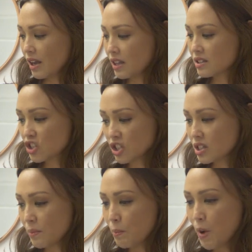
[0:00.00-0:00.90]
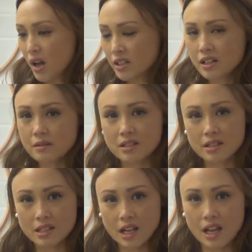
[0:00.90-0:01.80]
it's just a modern
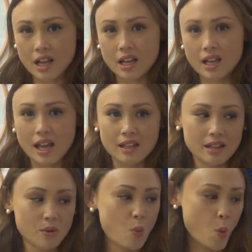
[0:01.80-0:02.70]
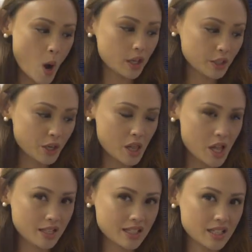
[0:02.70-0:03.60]
sink, and the water
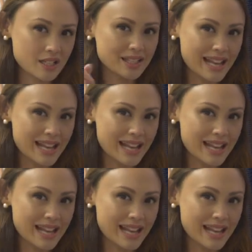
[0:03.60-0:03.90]
closet